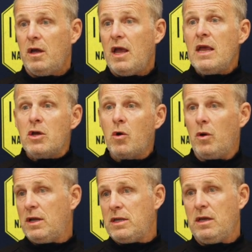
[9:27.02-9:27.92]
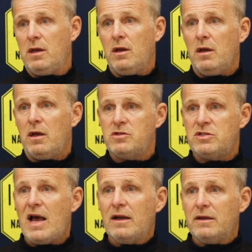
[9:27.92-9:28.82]
equally as
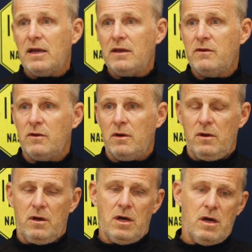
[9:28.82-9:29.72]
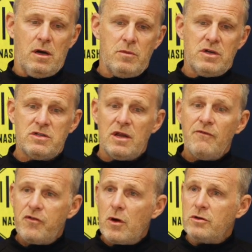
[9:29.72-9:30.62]
talented and as
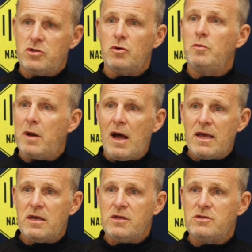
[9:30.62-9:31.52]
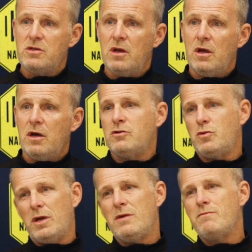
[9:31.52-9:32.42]
influential players as
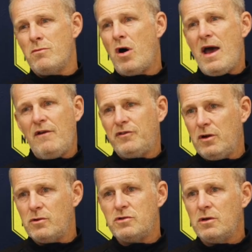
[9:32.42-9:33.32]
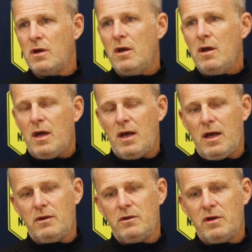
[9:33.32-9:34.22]
we might have to lose.
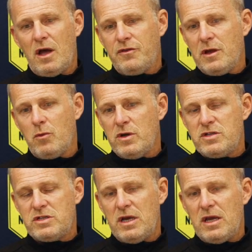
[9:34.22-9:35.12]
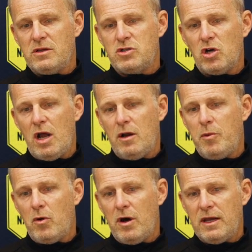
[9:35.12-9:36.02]
And I think we see in Tyler
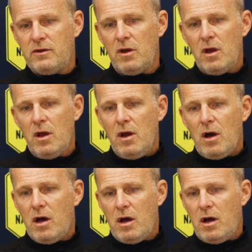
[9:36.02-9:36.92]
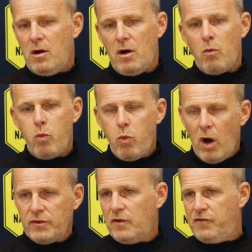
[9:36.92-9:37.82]
Boyd a
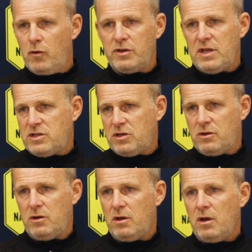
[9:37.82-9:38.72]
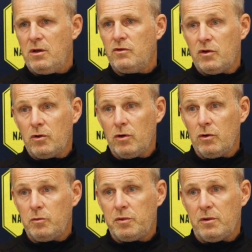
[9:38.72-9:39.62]
wonderful addition to the
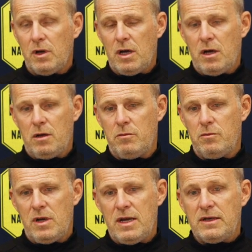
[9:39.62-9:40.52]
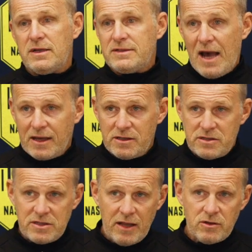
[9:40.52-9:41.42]
group in an attacking
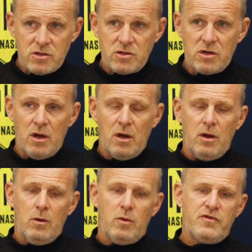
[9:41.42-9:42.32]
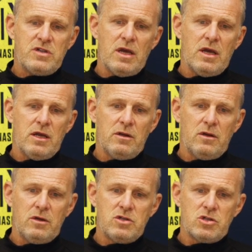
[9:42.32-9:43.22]
sense. We've
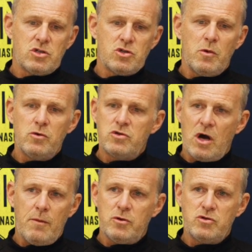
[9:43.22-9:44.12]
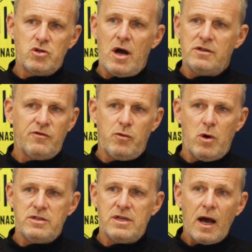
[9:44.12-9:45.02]
seen just a small sample size of
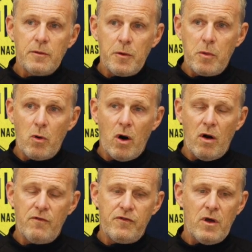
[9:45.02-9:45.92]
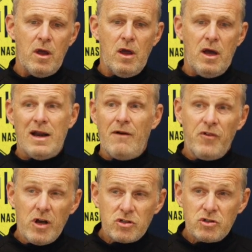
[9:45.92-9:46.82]
what he's capable of and how
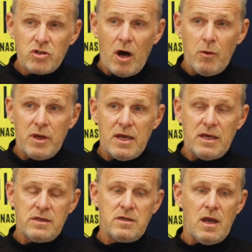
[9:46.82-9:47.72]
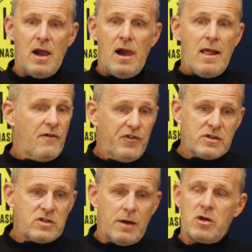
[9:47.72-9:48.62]
versatile he is. And I think
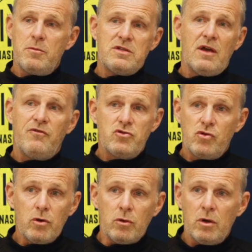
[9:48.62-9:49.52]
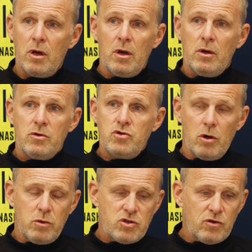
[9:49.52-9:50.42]
the same can be said for Drew.
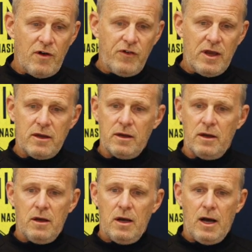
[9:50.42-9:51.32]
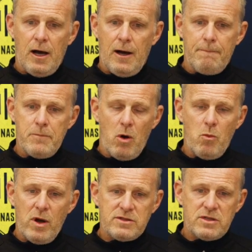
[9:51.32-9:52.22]
Drew was terrific on
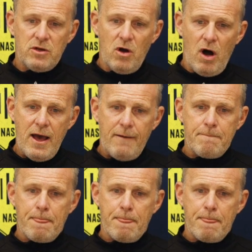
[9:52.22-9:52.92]
Wednesday night.